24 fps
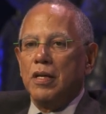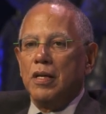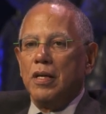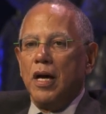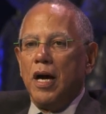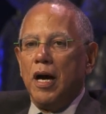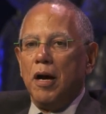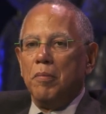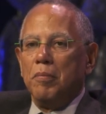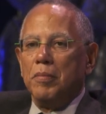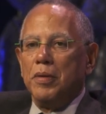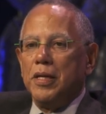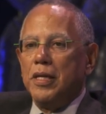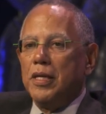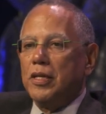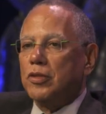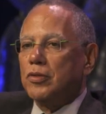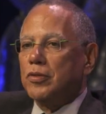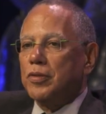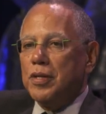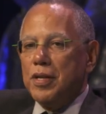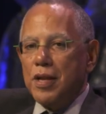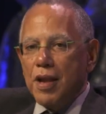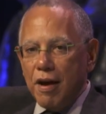Um,
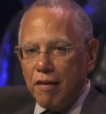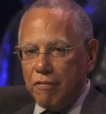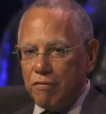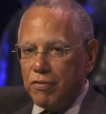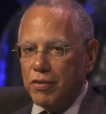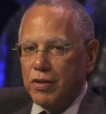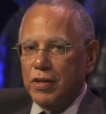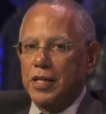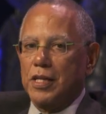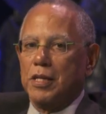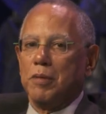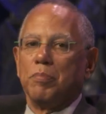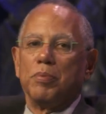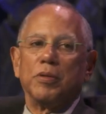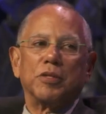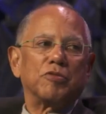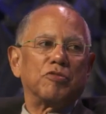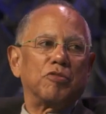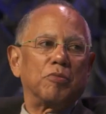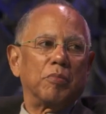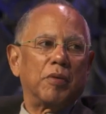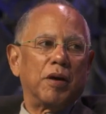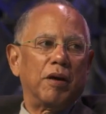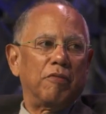it'll never keep us
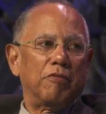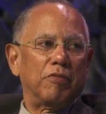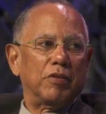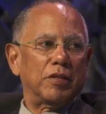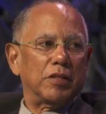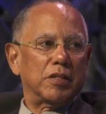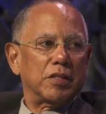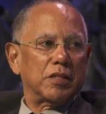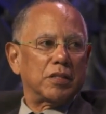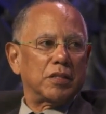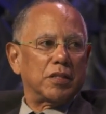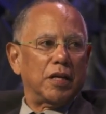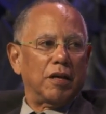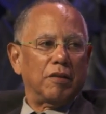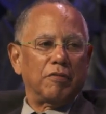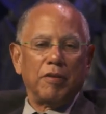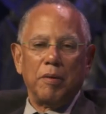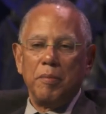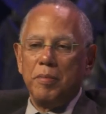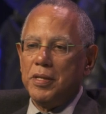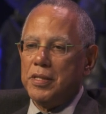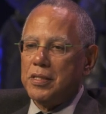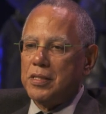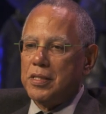from covering this stuff. I
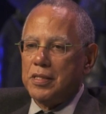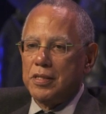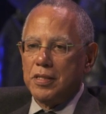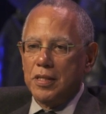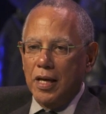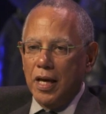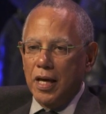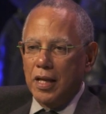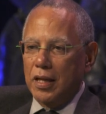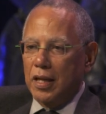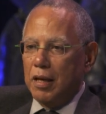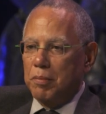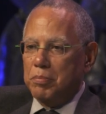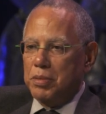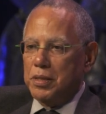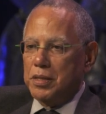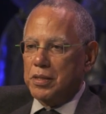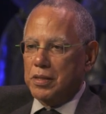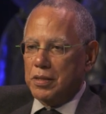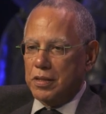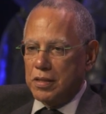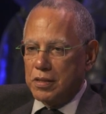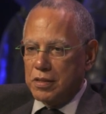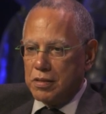mean, this is not a
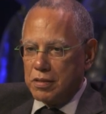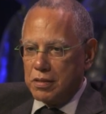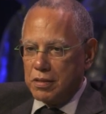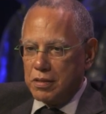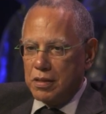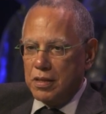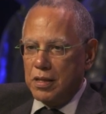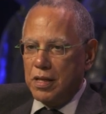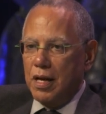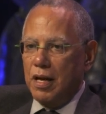business.